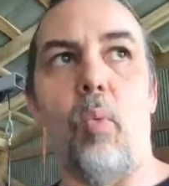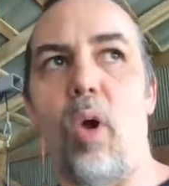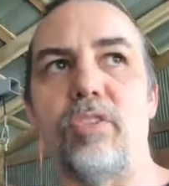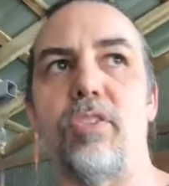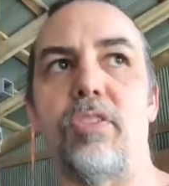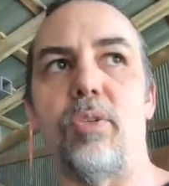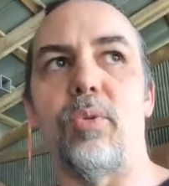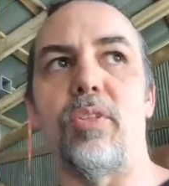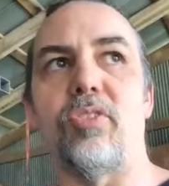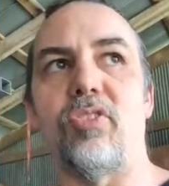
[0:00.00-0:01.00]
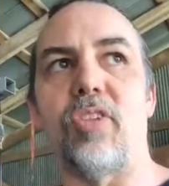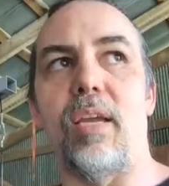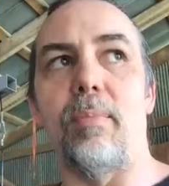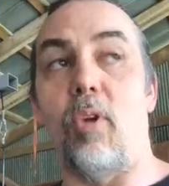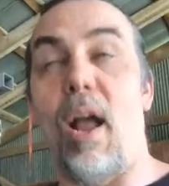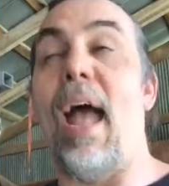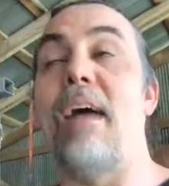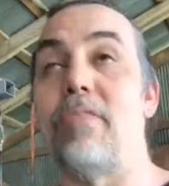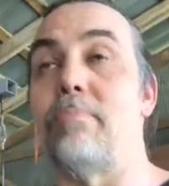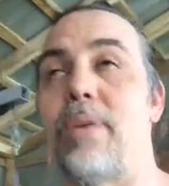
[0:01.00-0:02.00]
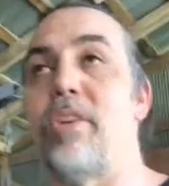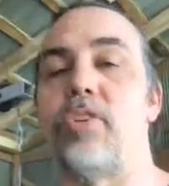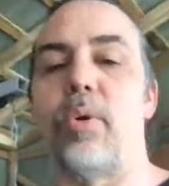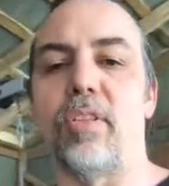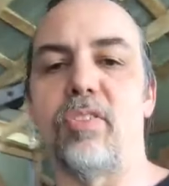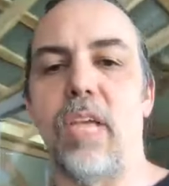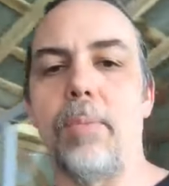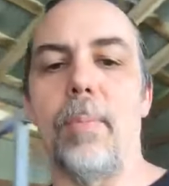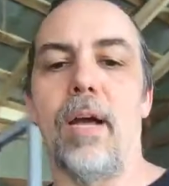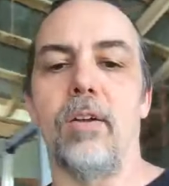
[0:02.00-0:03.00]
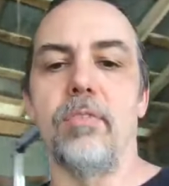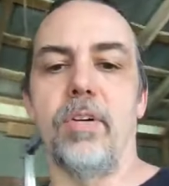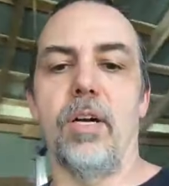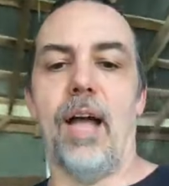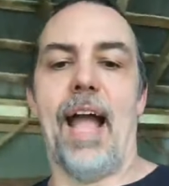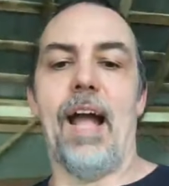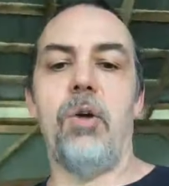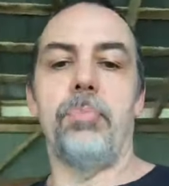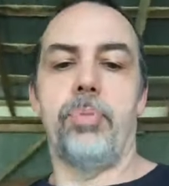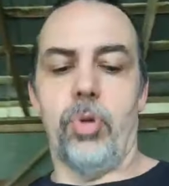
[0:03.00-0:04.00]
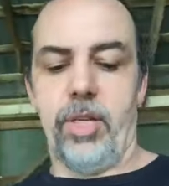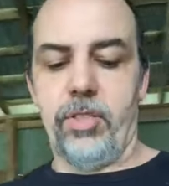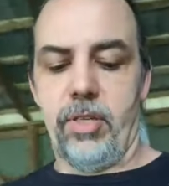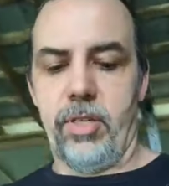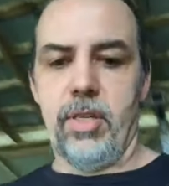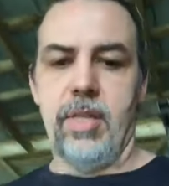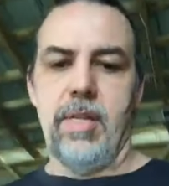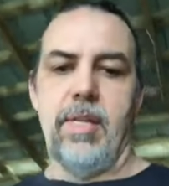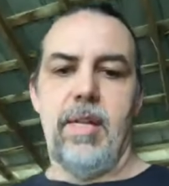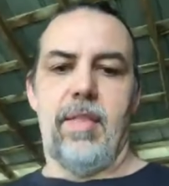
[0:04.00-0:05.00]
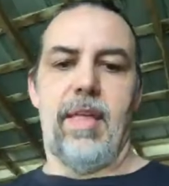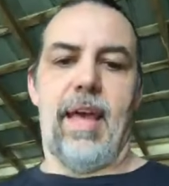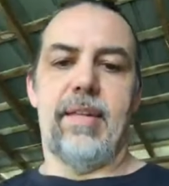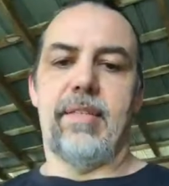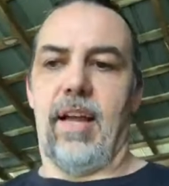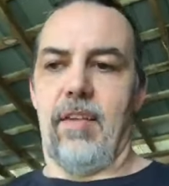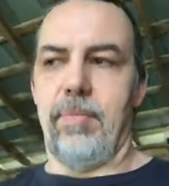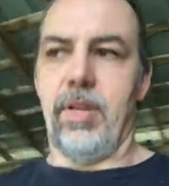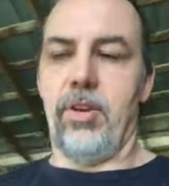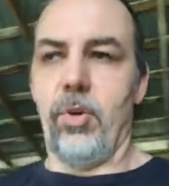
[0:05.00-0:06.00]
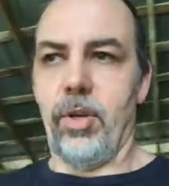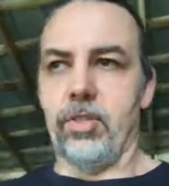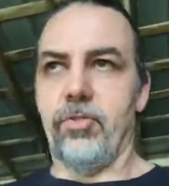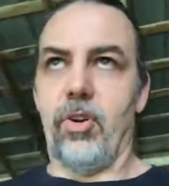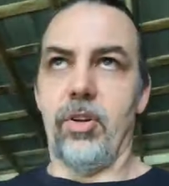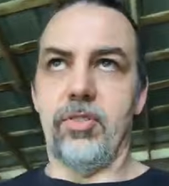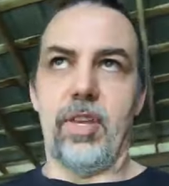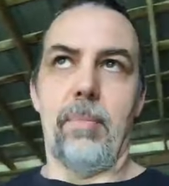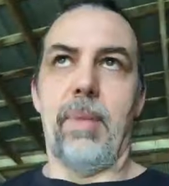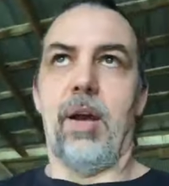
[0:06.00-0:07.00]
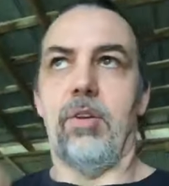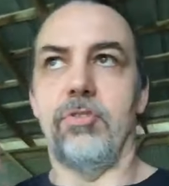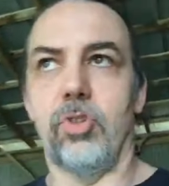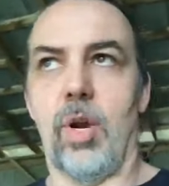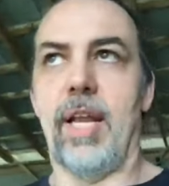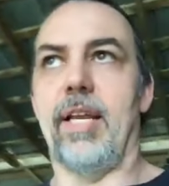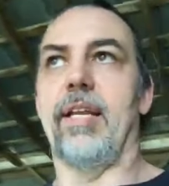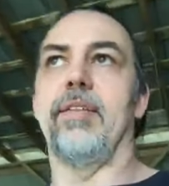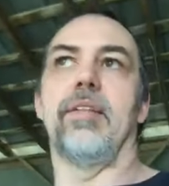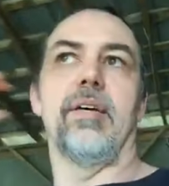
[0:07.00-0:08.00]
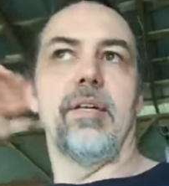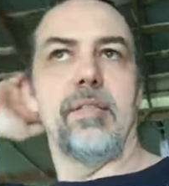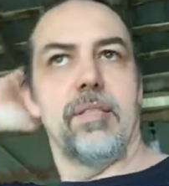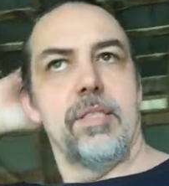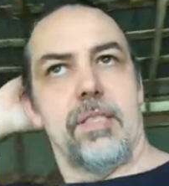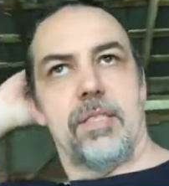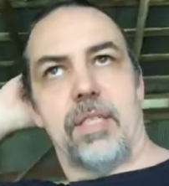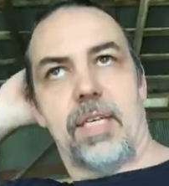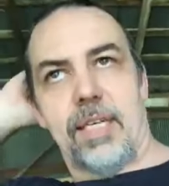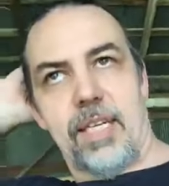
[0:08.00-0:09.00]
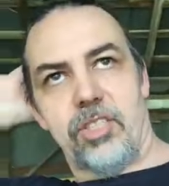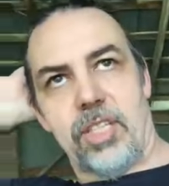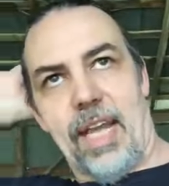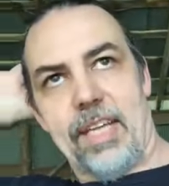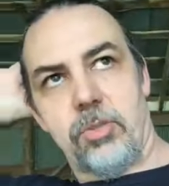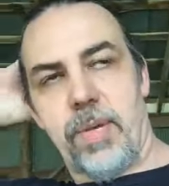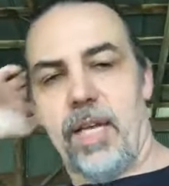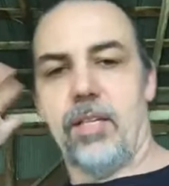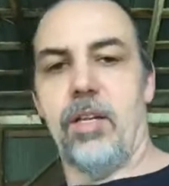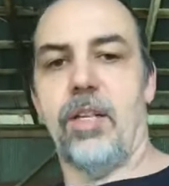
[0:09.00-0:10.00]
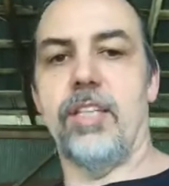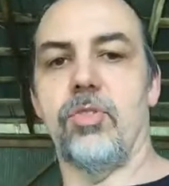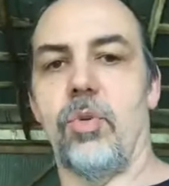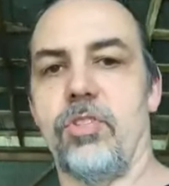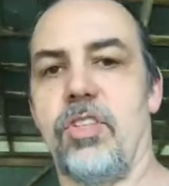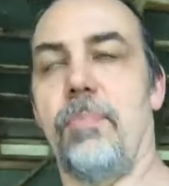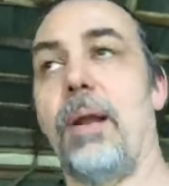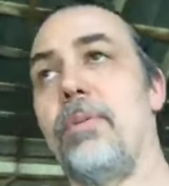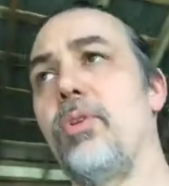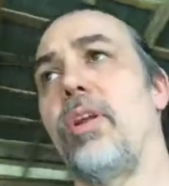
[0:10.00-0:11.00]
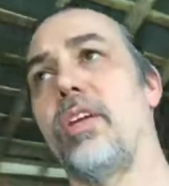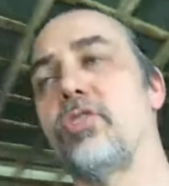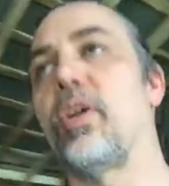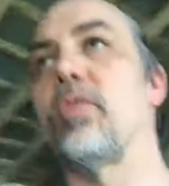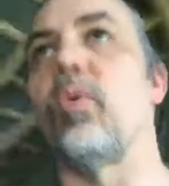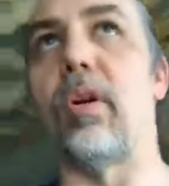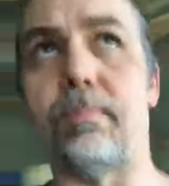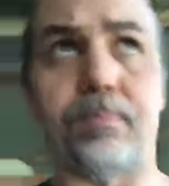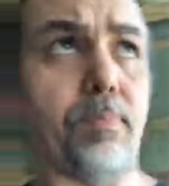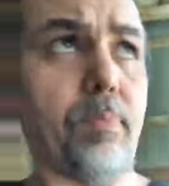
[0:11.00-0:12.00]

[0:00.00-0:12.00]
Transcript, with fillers: I wasn't doing the same, or I haven't been doing the same amount of uh, output that I've been doing as far as the amount of training and the the conditioning aspect and all that sort of stuff. But I've been doing a lot of strength work.